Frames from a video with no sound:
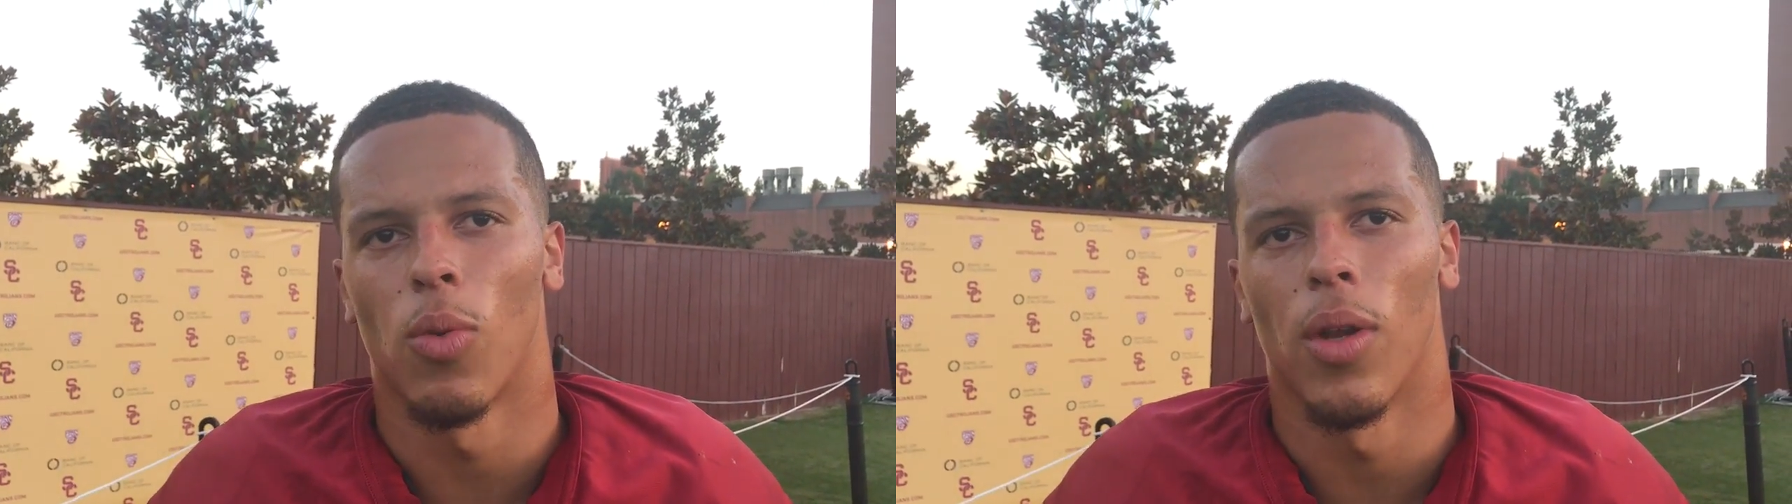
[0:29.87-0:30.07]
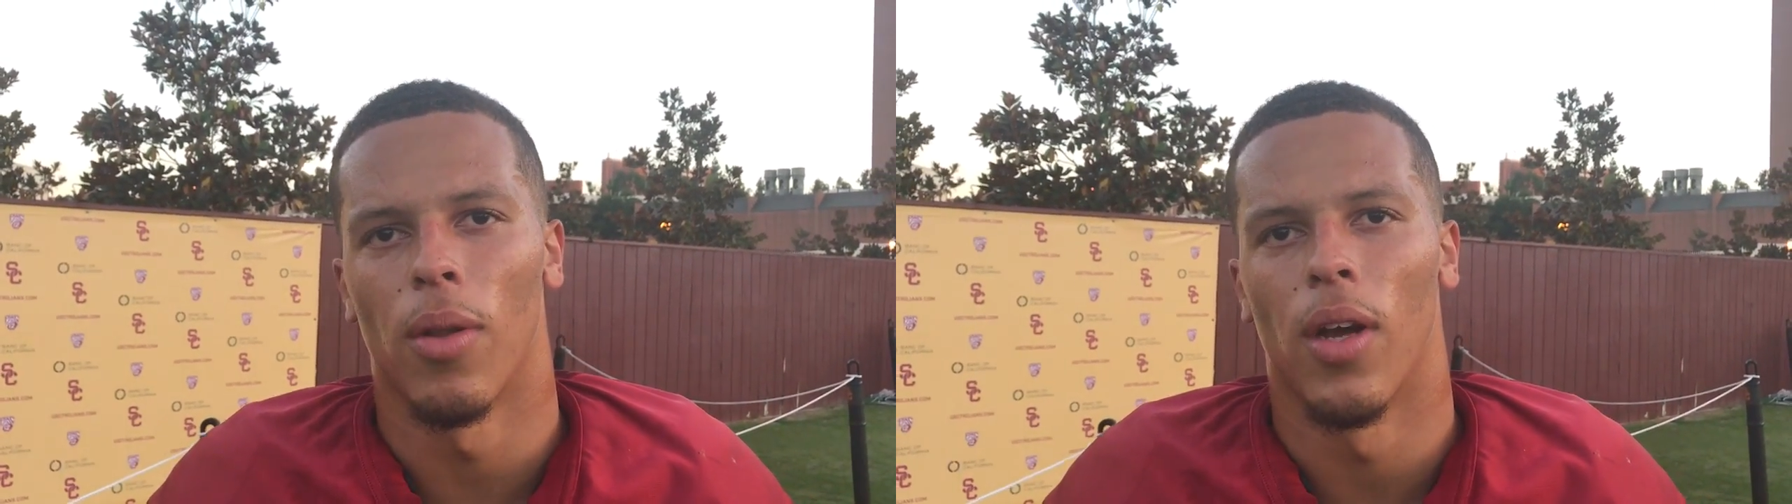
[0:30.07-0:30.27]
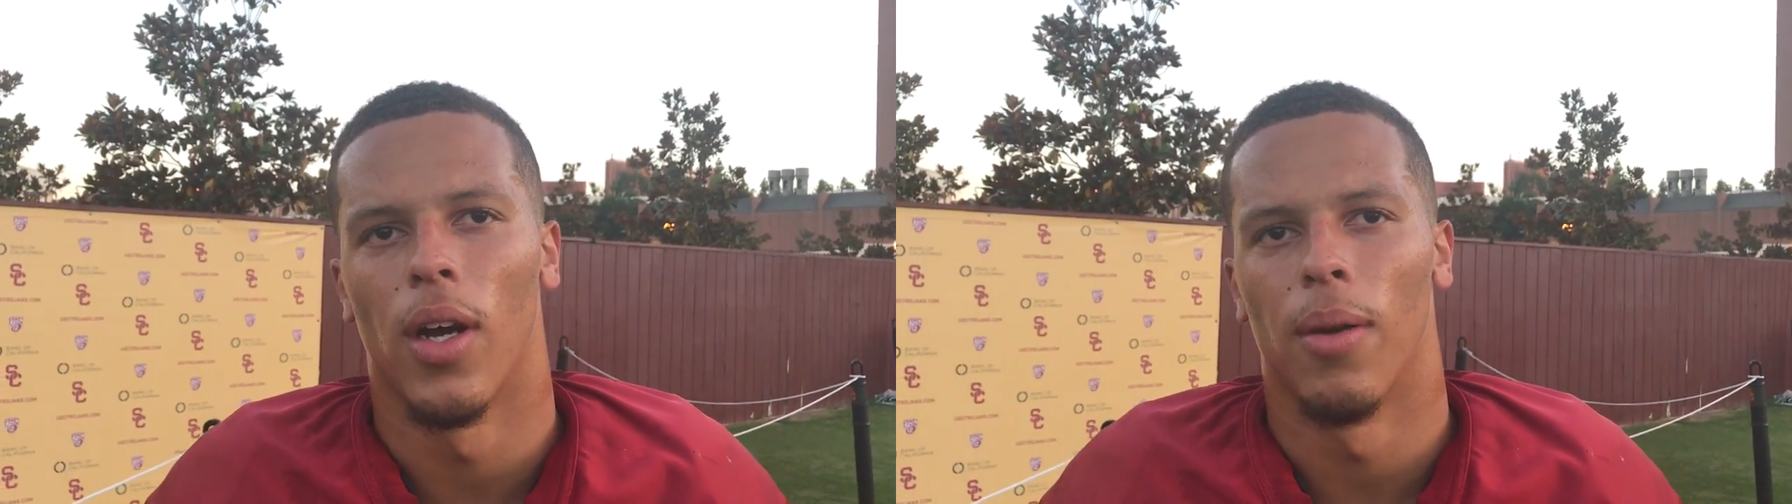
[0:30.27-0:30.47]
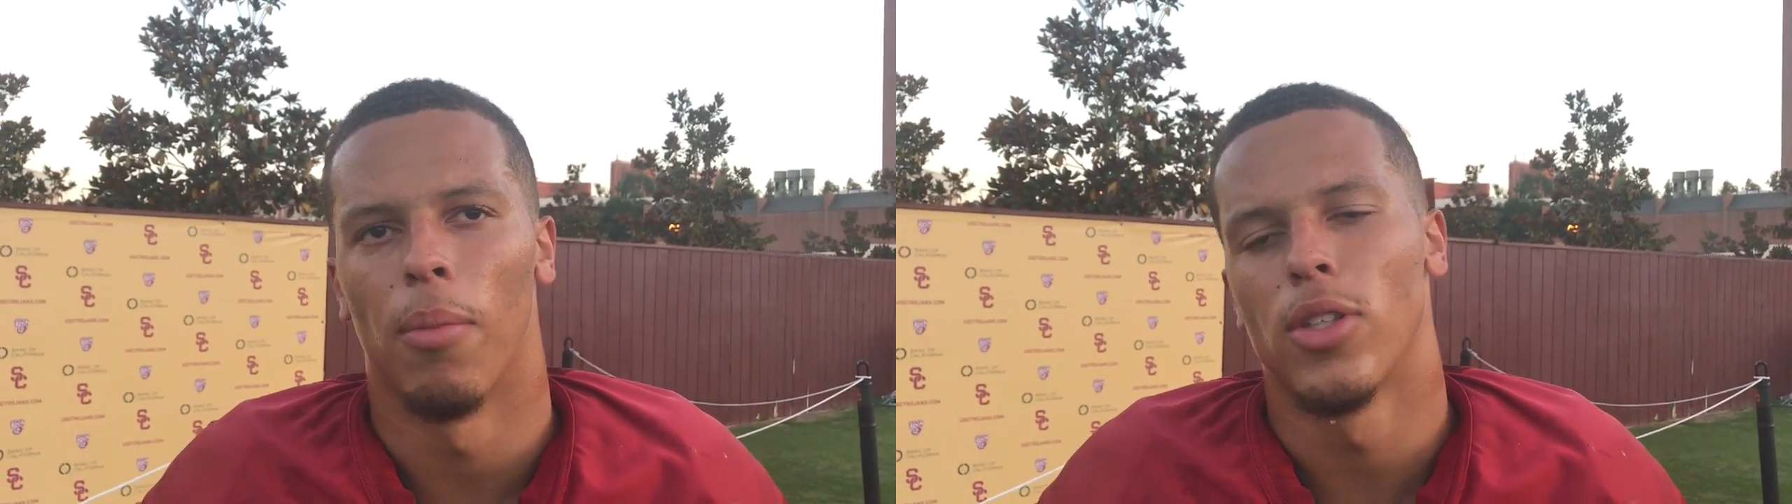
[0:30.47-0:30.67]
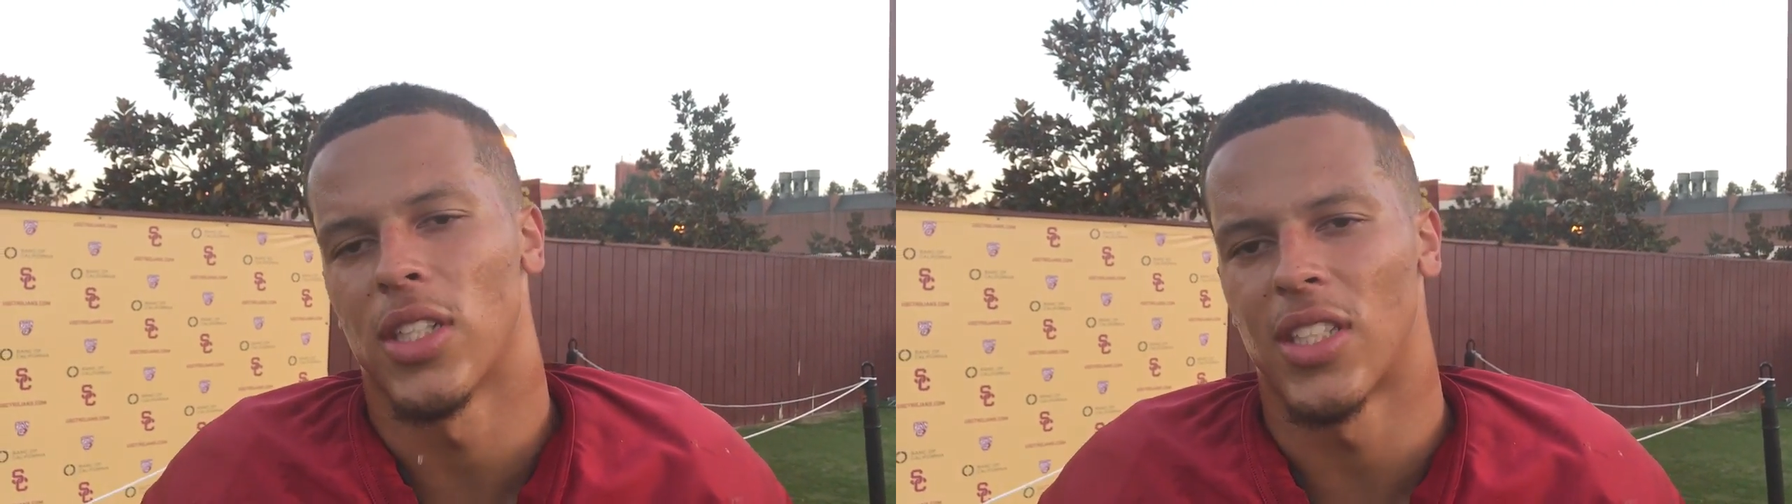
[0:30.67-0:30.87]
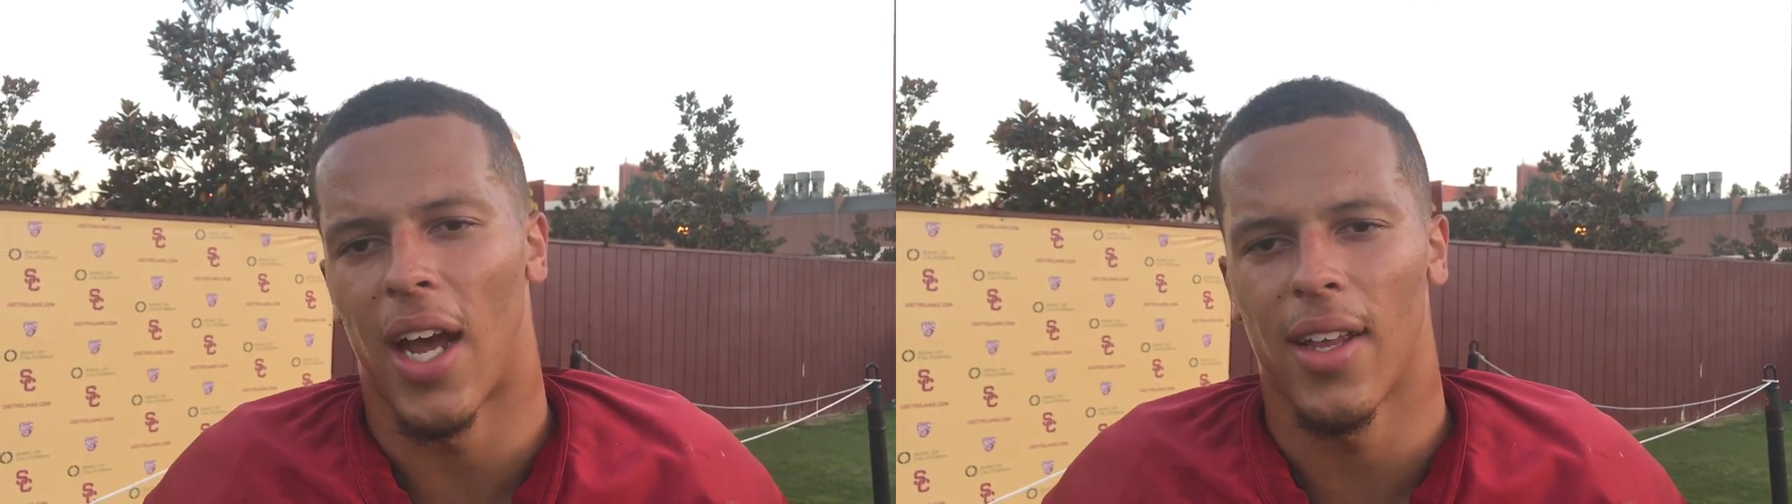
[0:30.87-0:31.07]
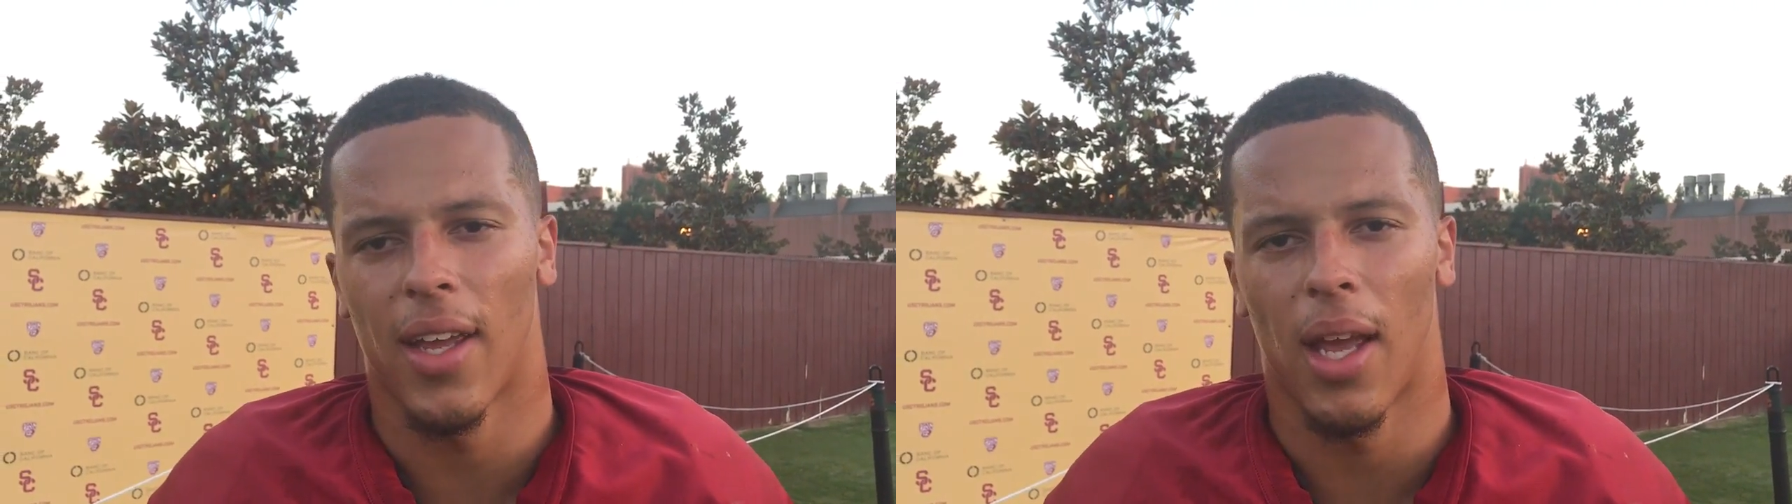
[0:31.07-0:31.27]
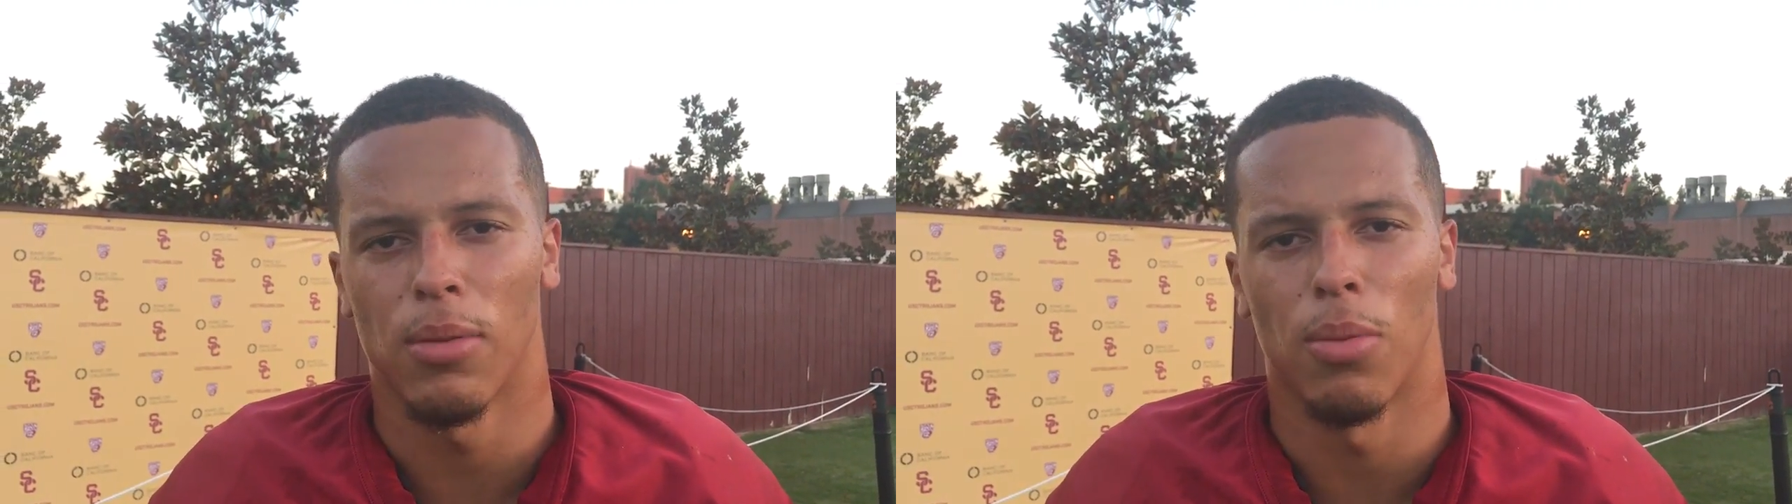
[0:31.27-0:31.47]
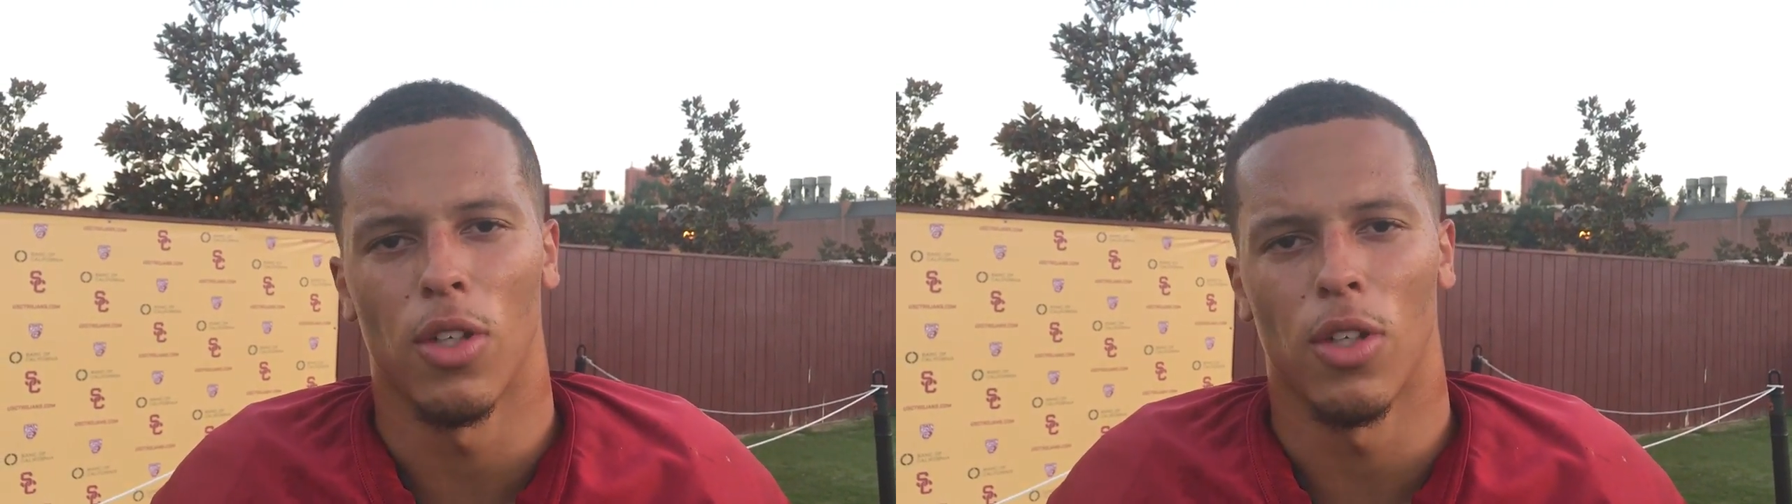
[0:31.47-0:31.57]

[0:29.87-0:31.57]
one of the most exciting games,